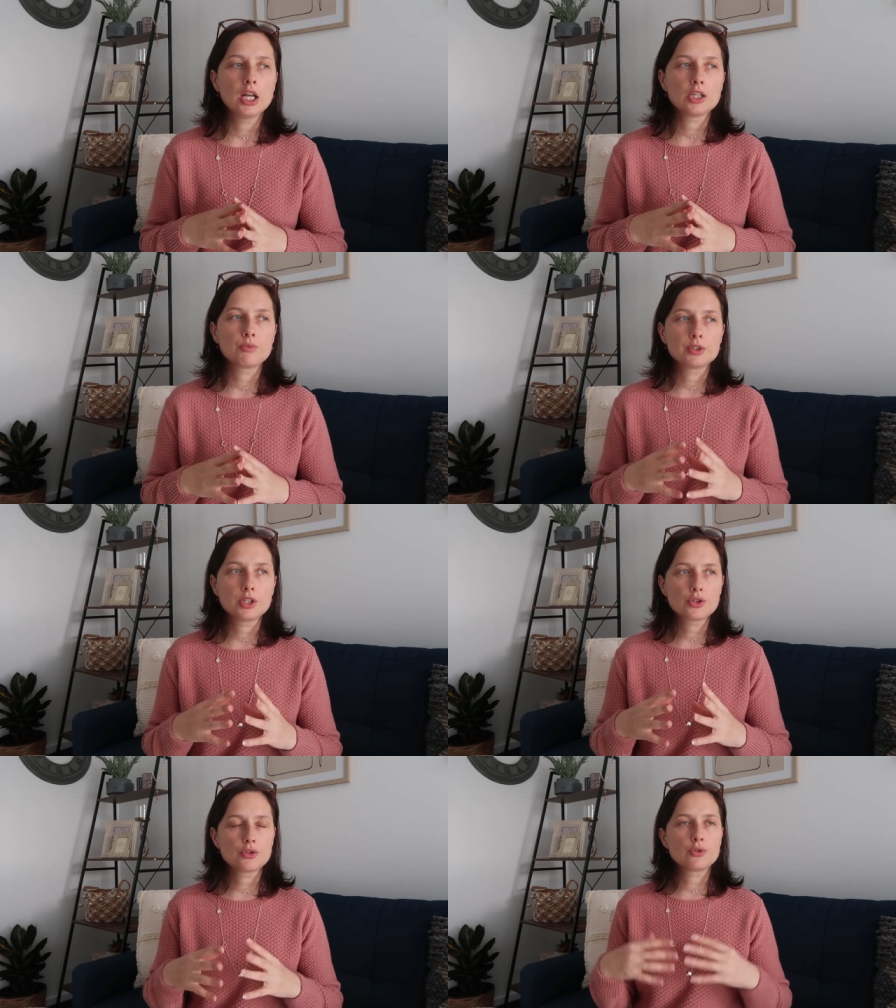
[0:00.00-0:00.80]
you will
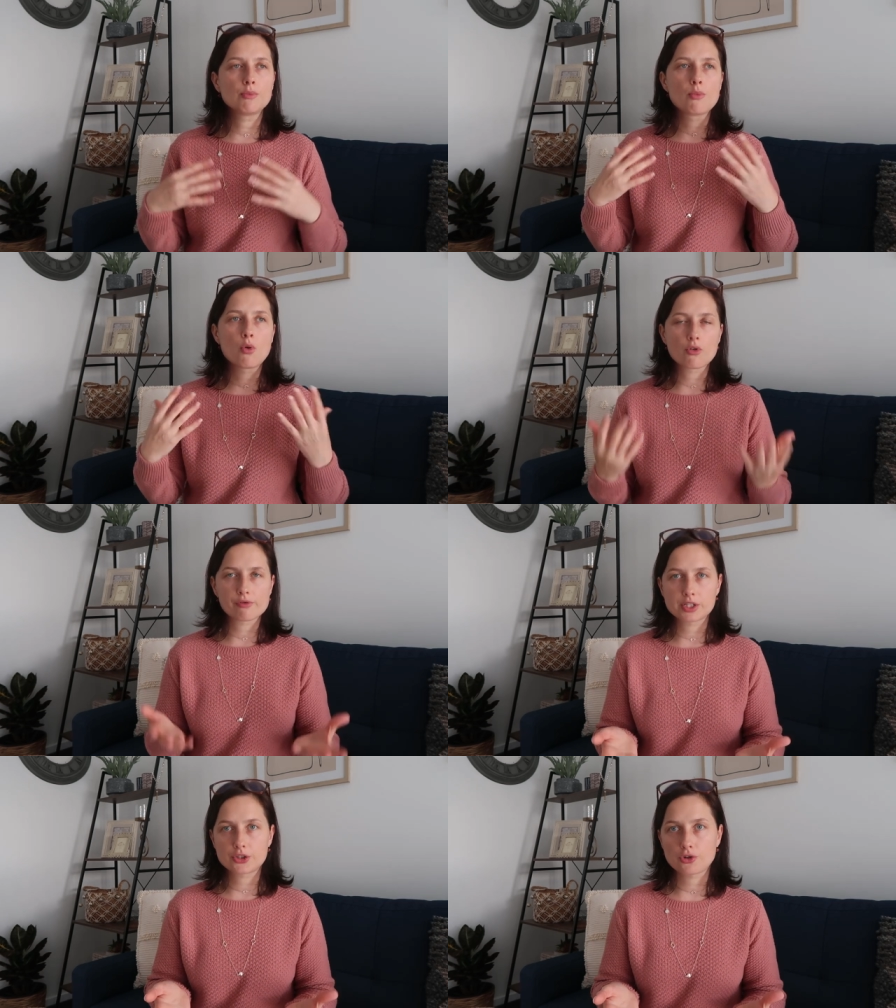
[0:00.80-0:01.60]
need to do more
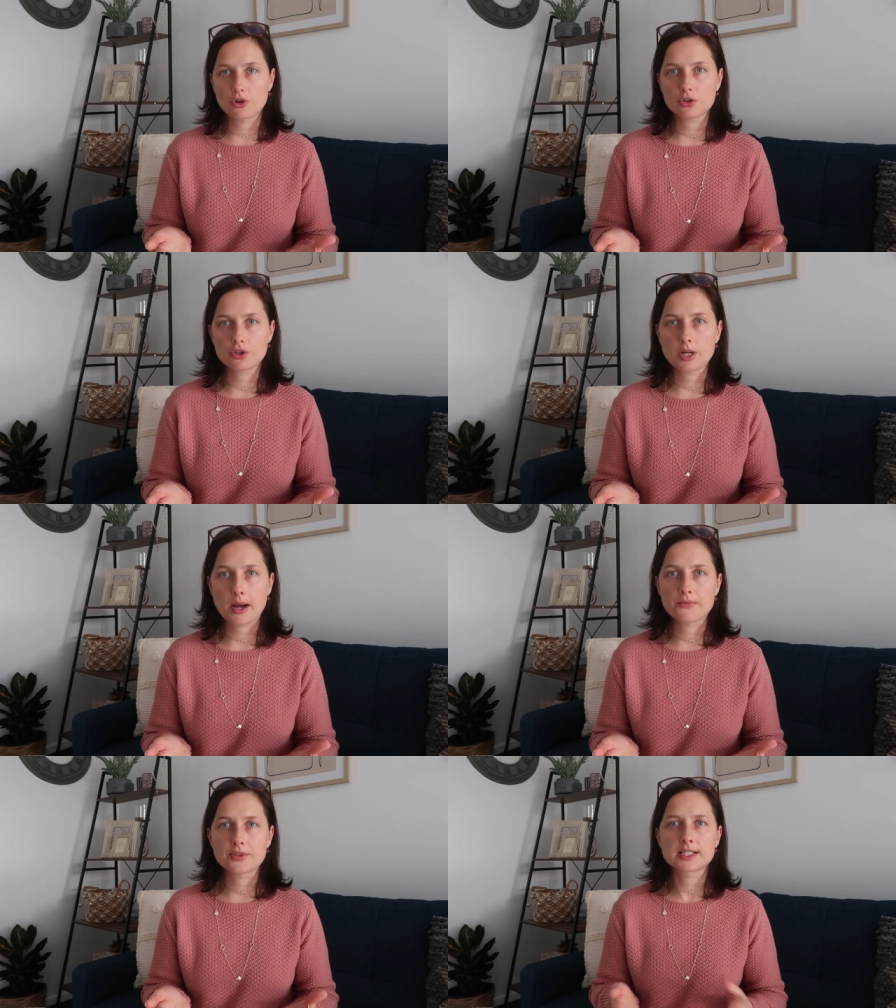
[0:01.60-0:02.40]
research.
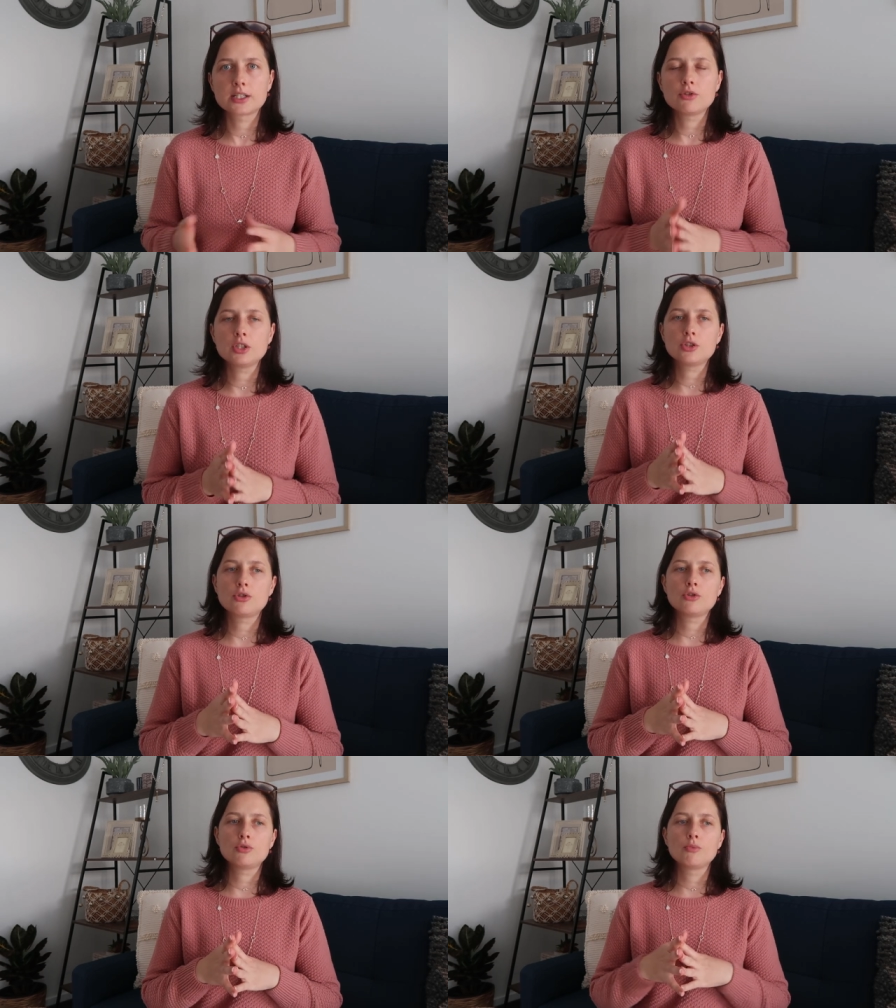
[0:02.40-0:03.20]
Obviously you need
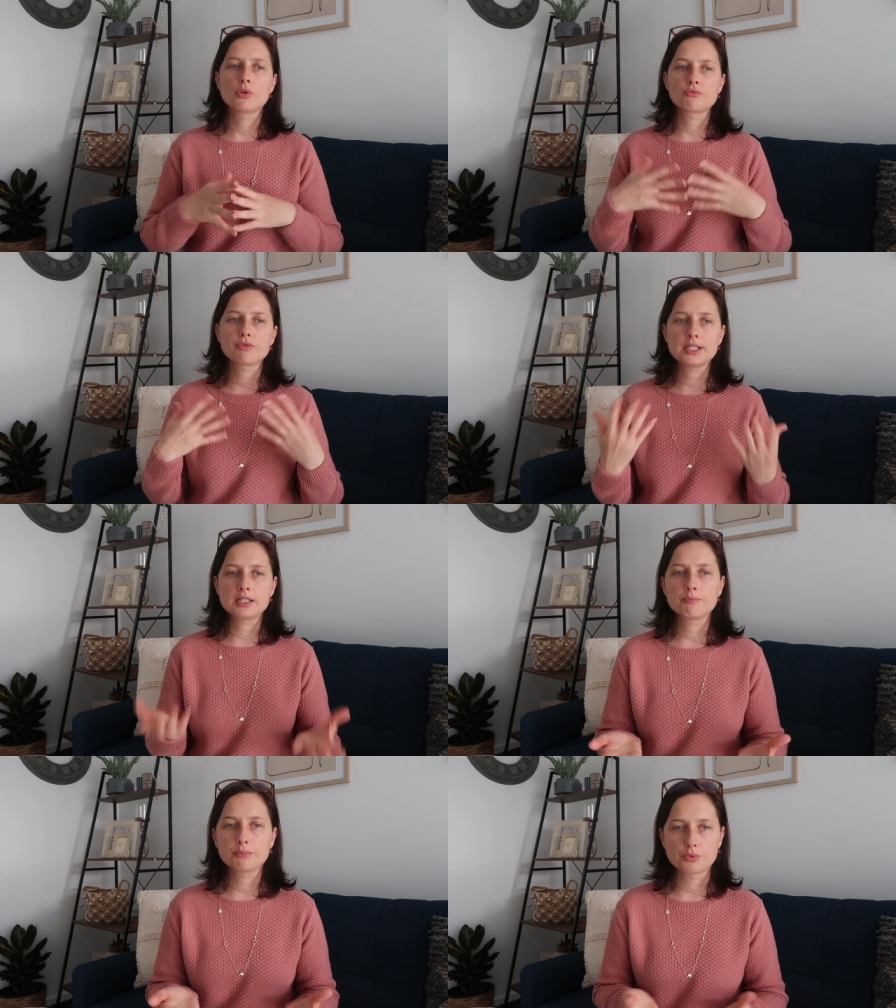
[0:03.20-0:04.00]
to do more
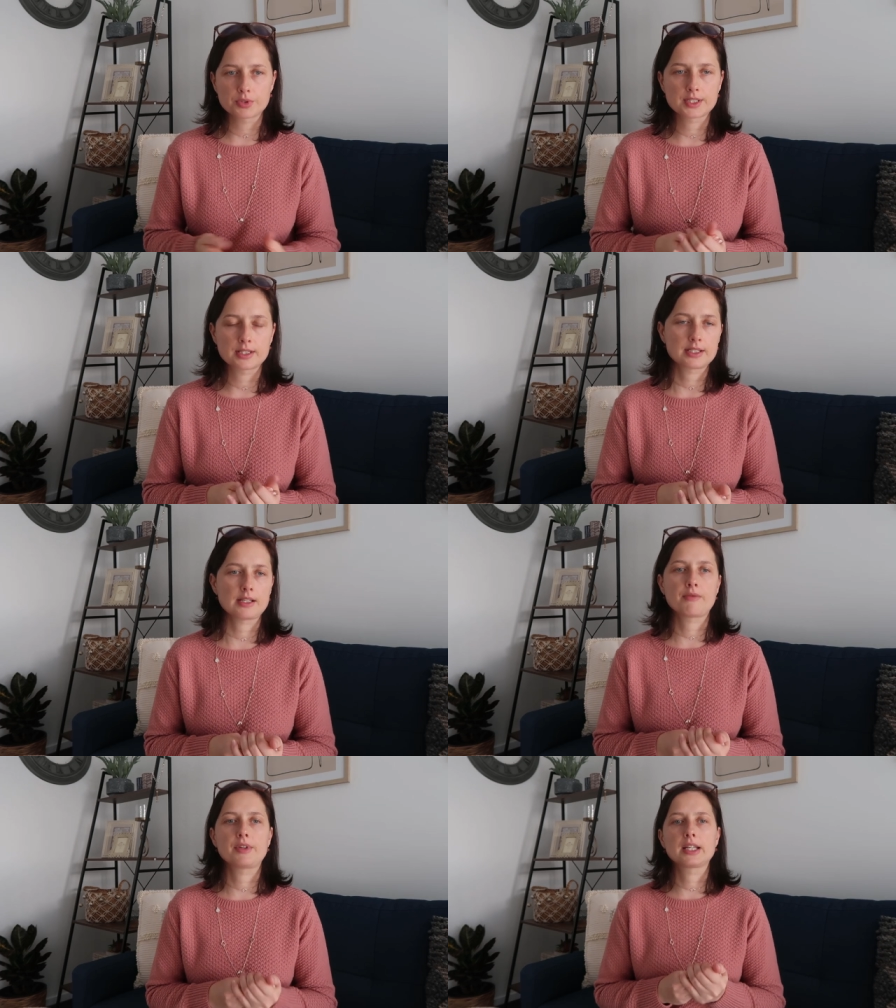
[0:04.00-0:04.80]
reading books and
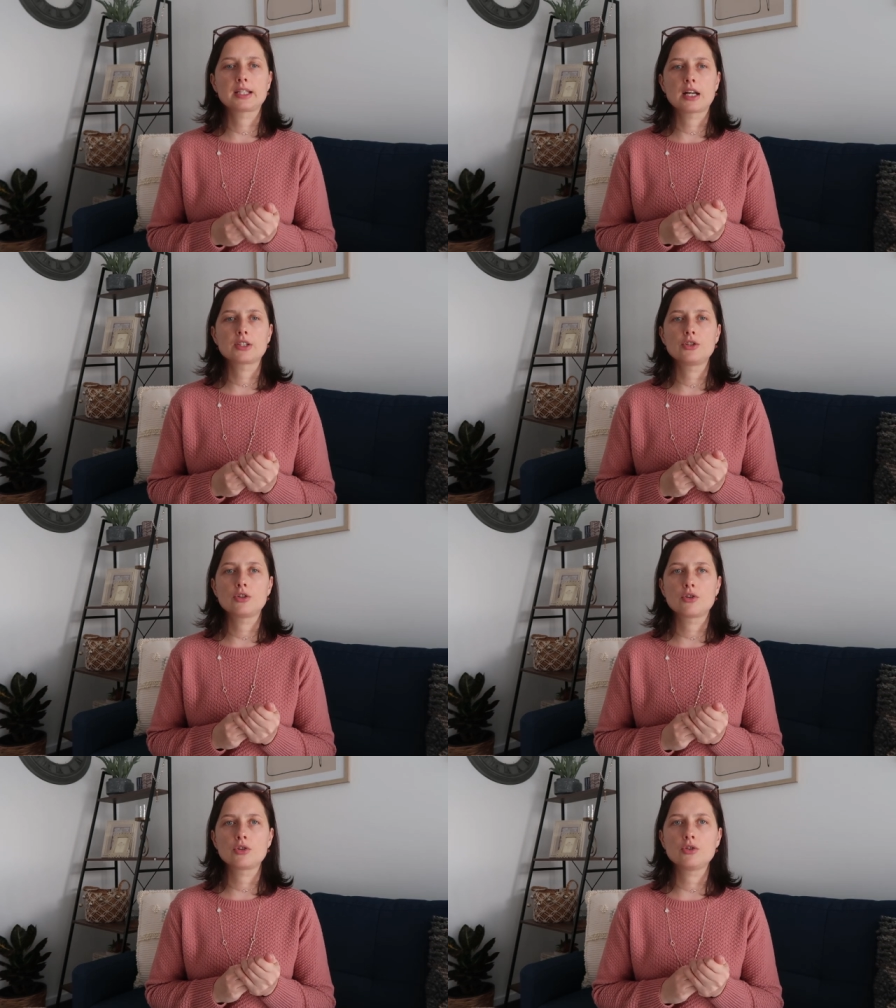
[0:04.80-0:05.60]
stuff like that,
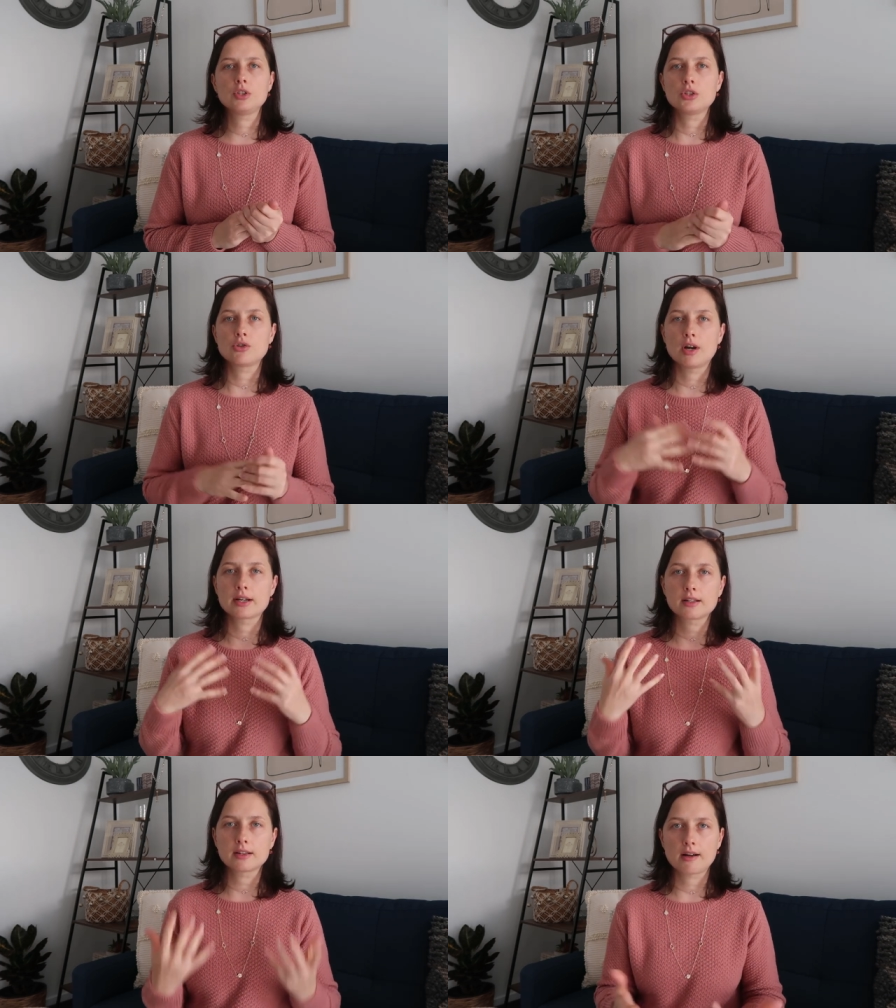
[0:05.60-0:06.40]
you know, you need to
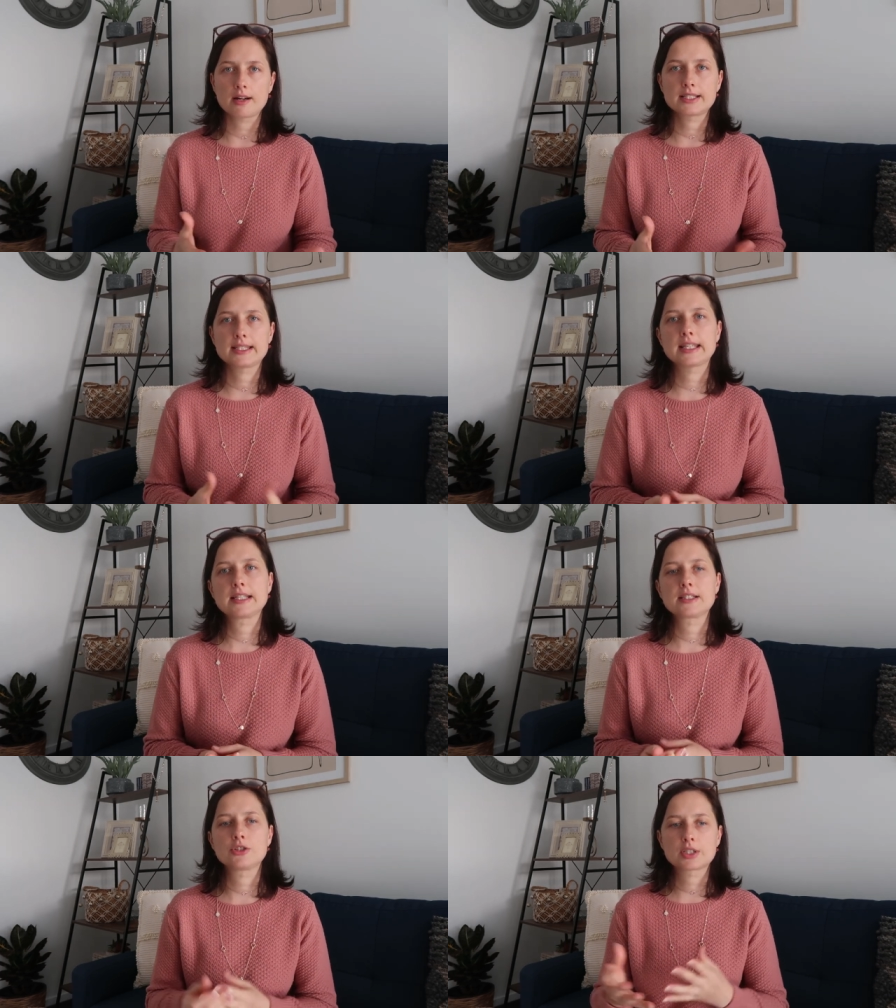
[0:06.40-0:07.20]
analyze
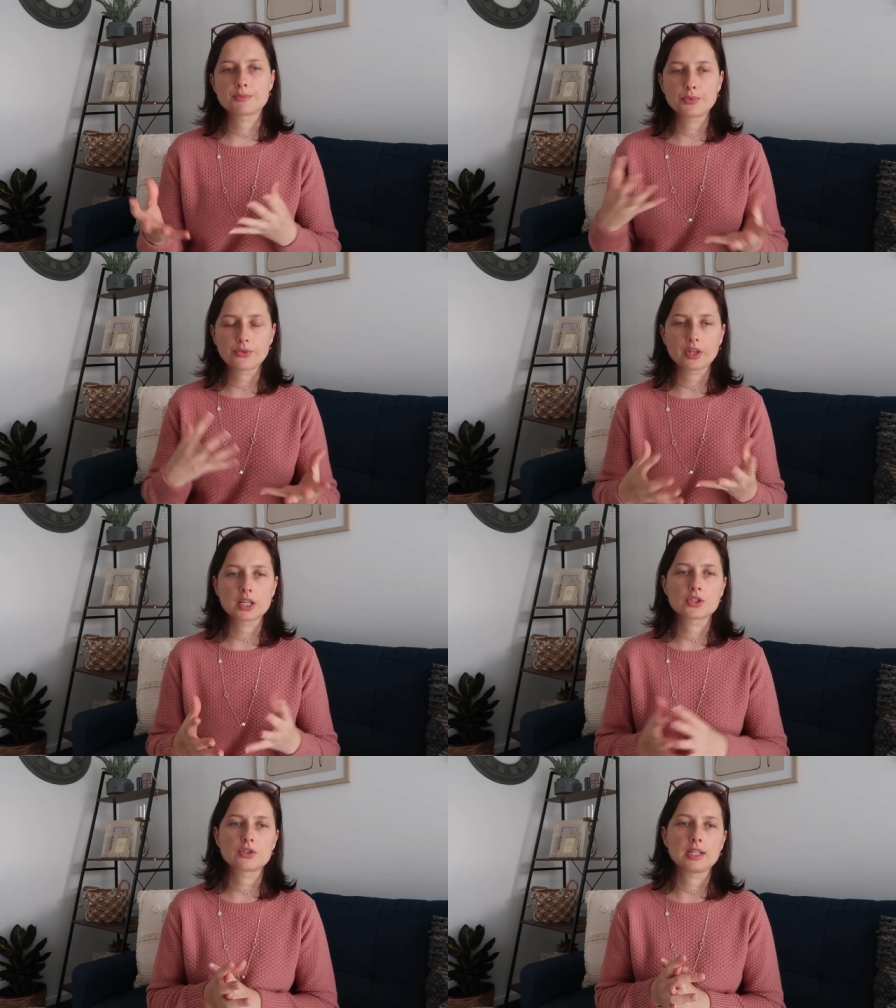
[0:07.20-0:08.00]
things and just put
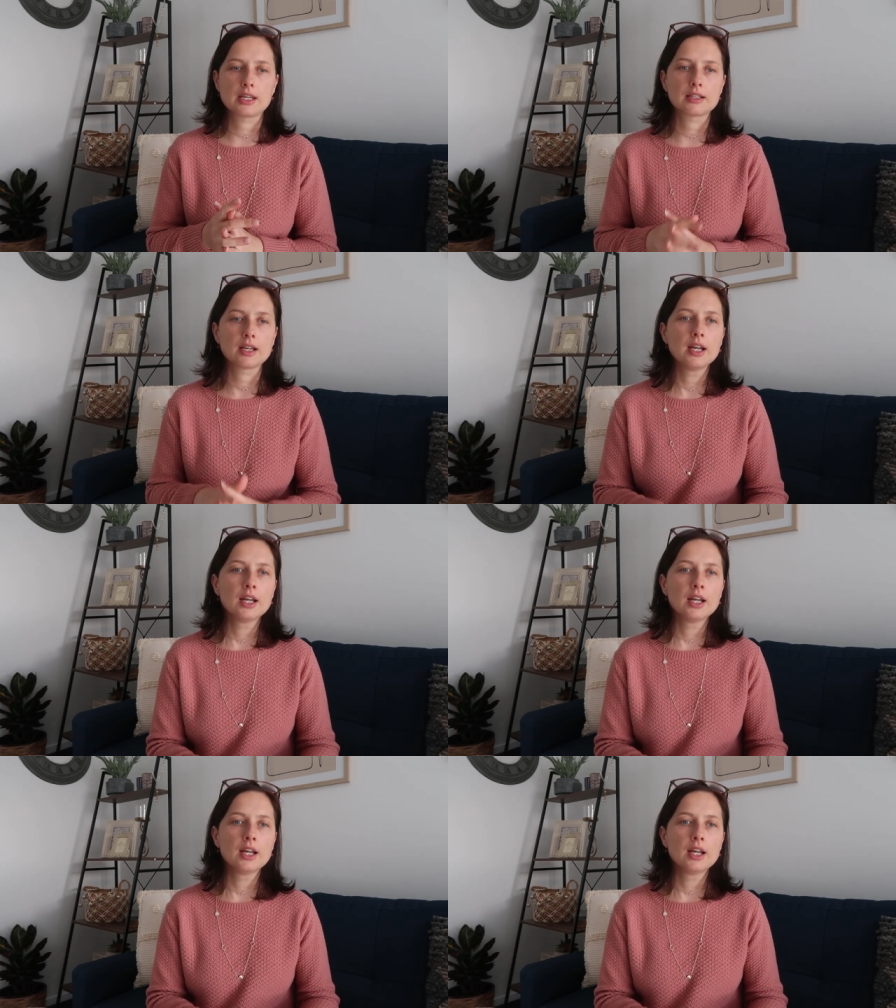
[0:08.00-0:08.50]
things together.